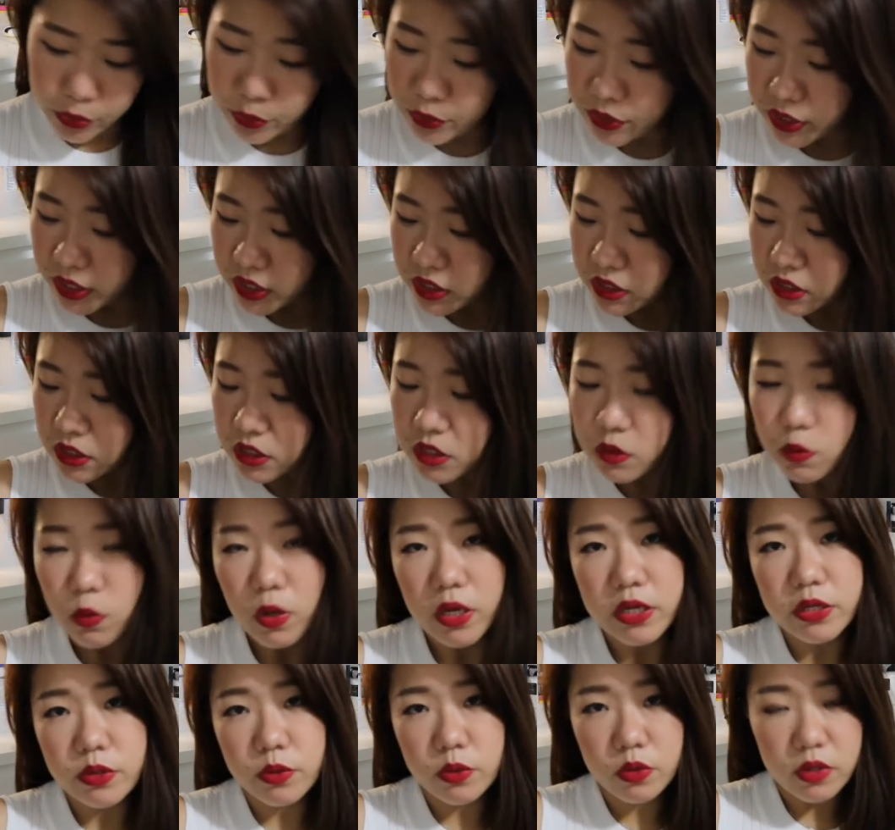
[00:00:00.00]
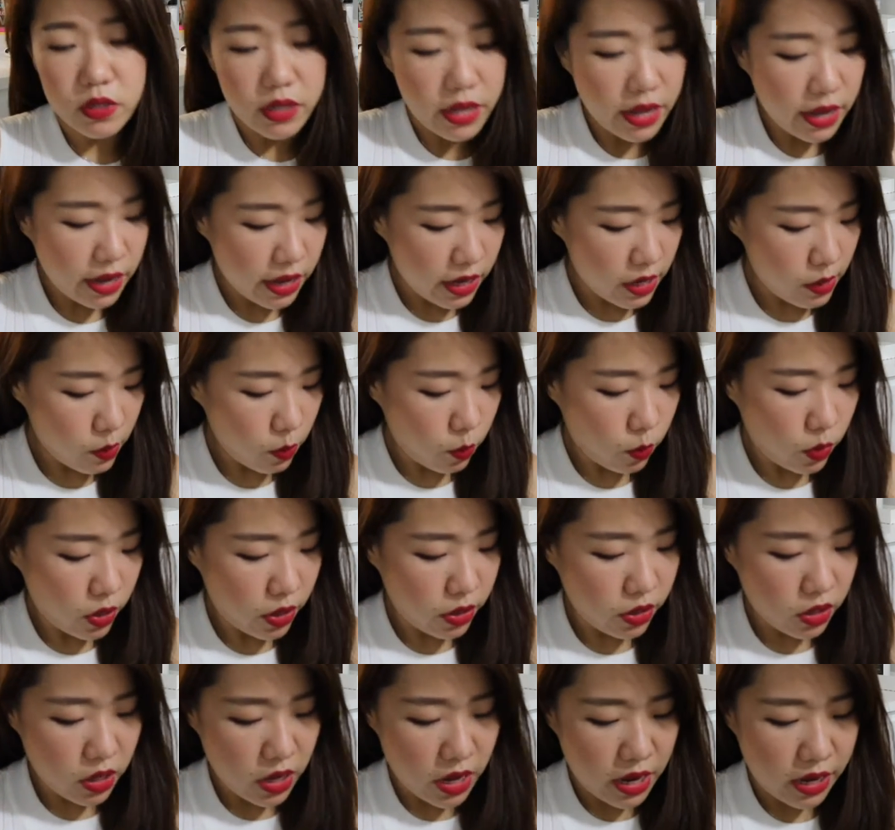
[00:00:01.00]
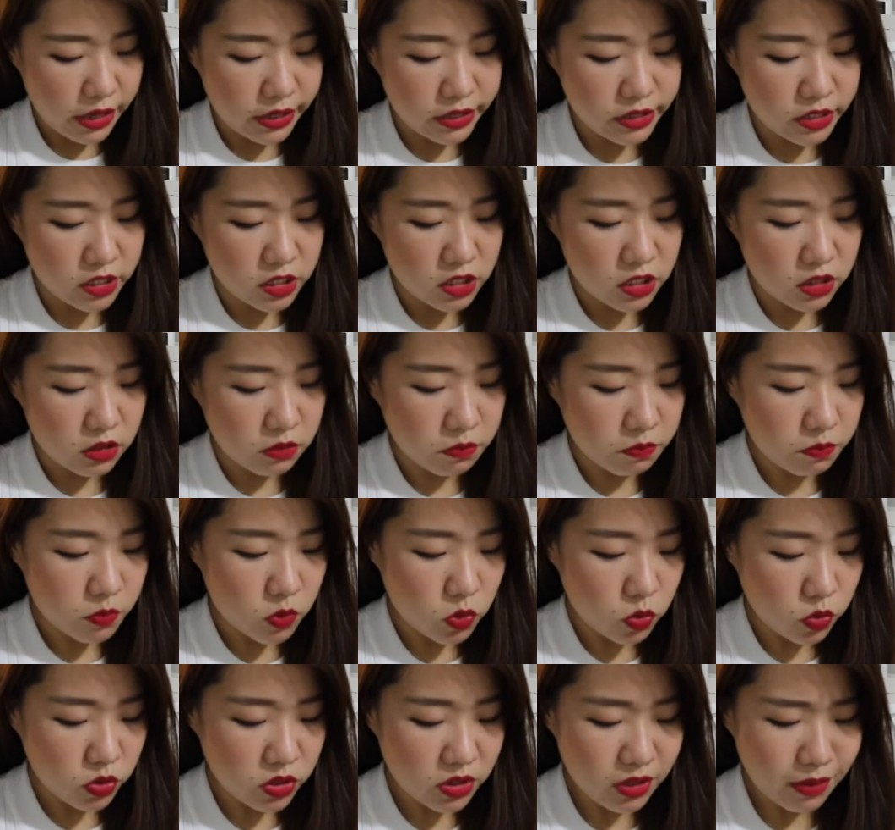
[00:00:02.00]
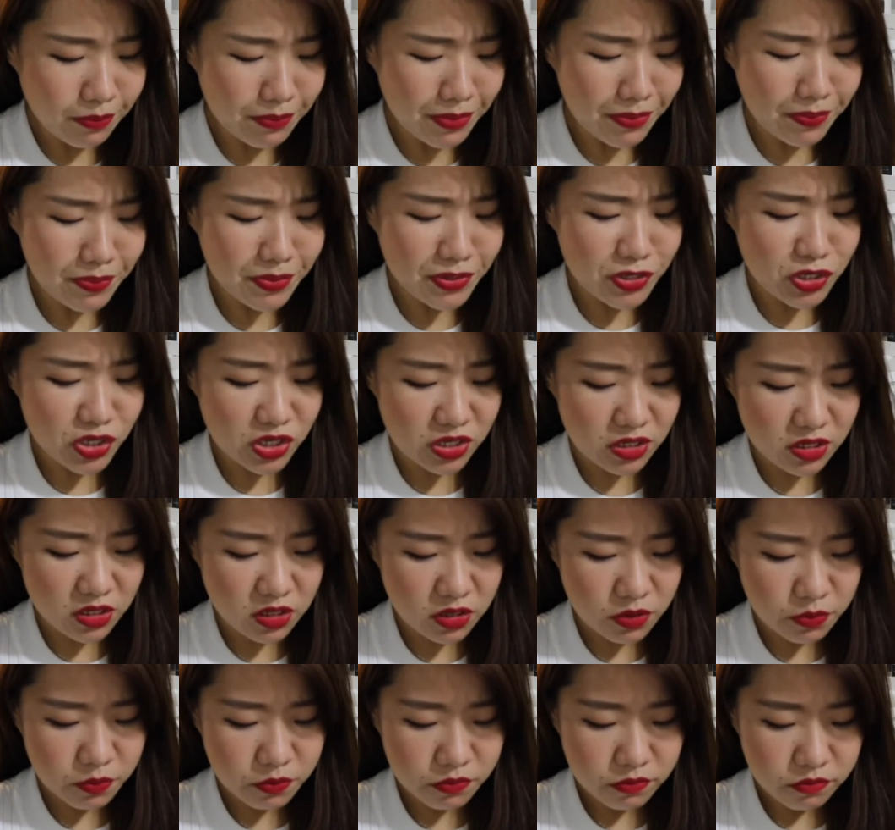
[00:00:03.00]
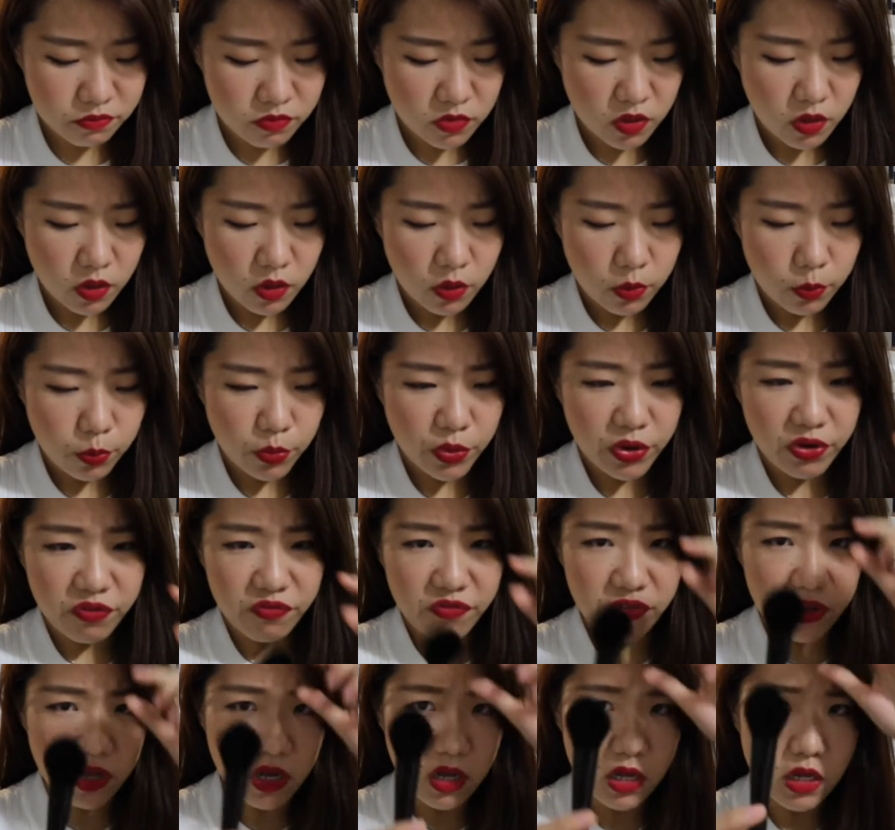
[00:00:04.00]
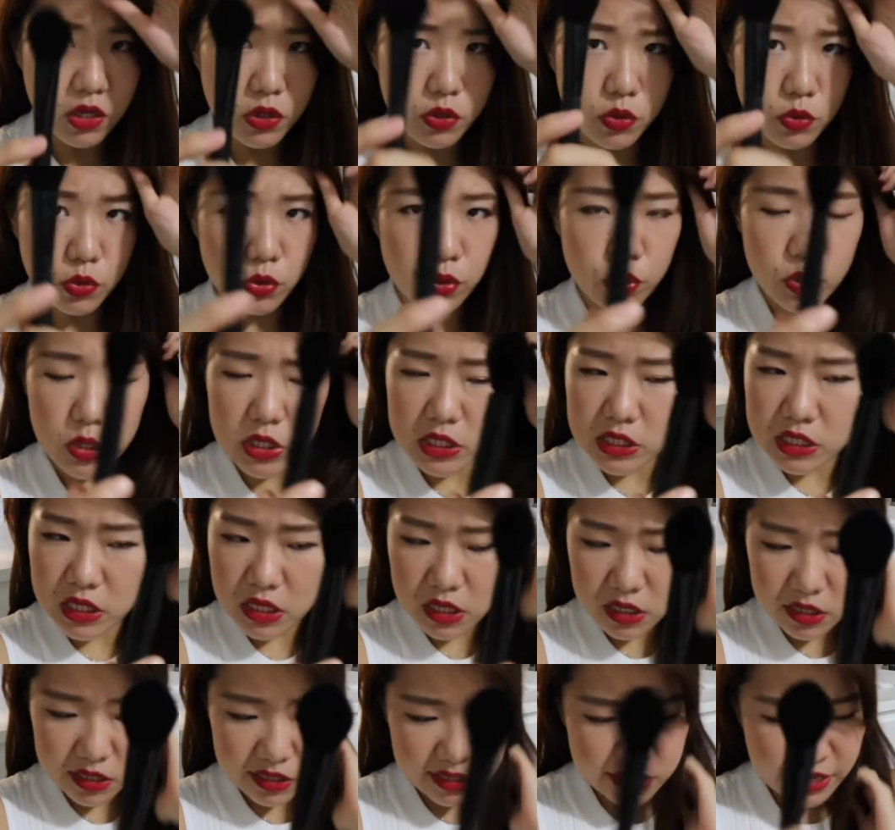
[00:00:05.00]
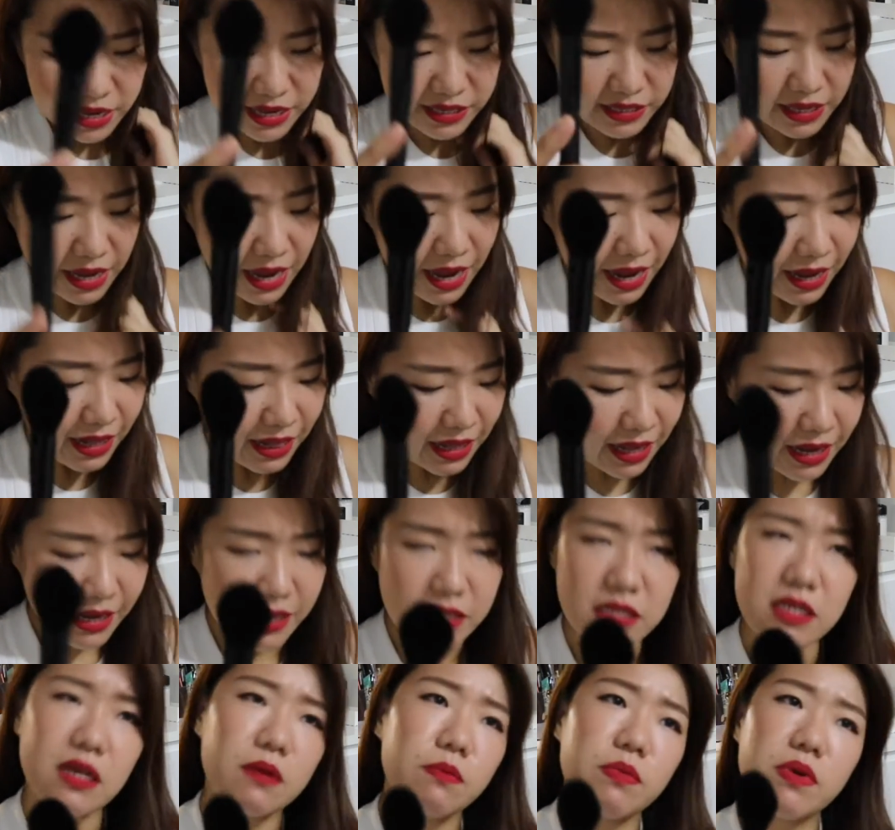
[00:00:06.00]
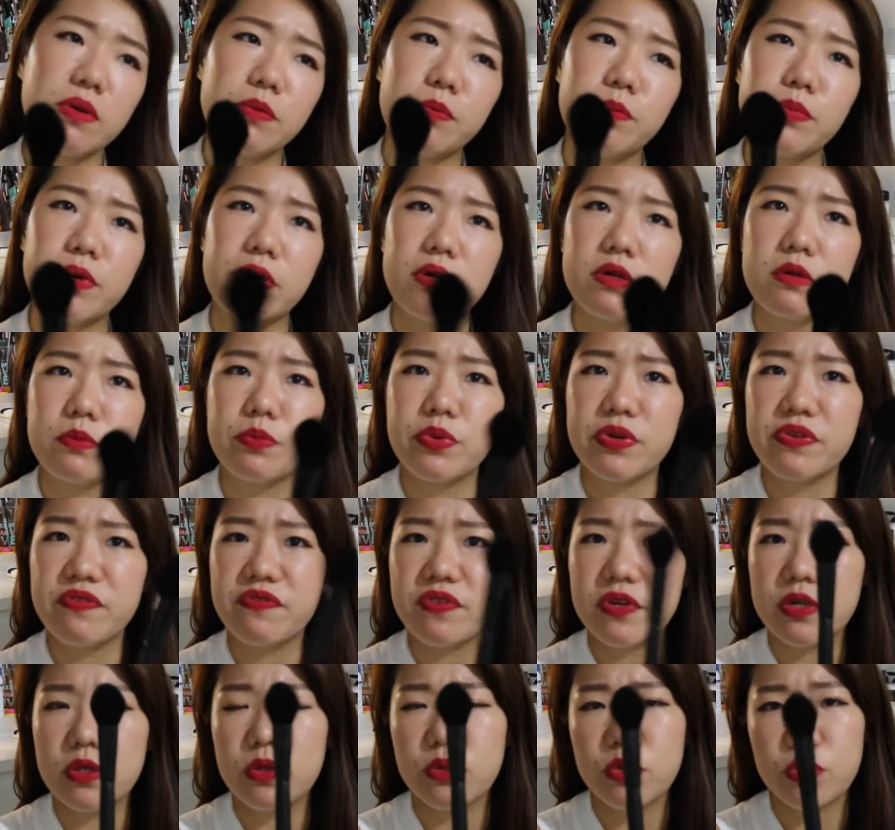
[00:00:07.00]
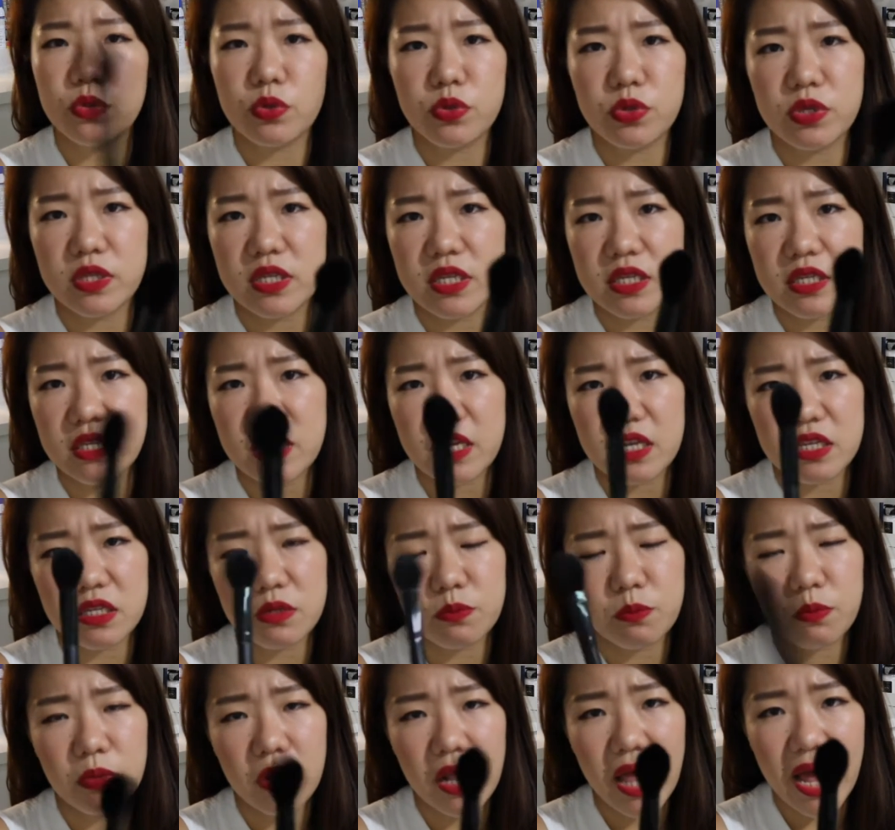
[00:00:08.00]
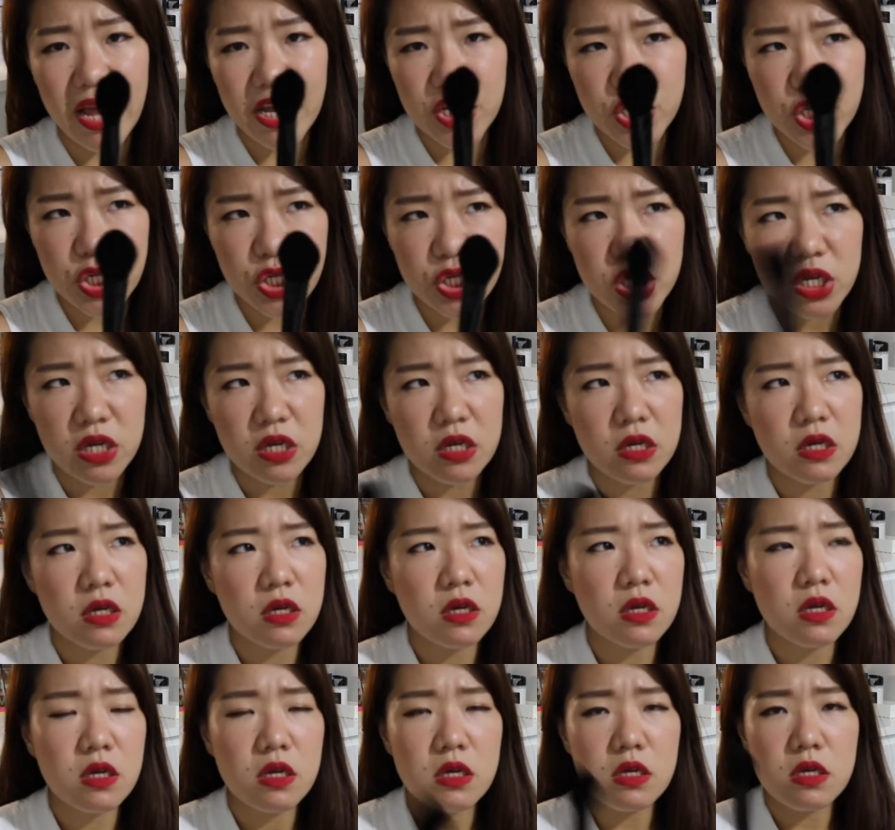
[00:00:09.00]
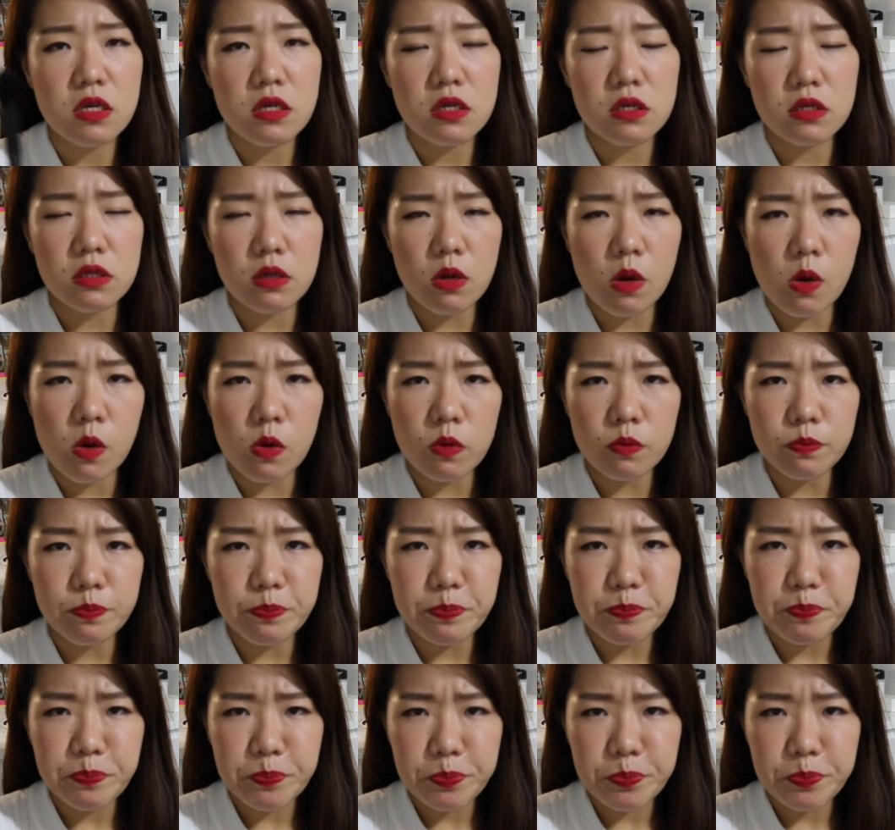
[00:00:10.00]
You can see what you like, what are the, some people just prefer to use these as highlight. Some people prefer to use these as blush. So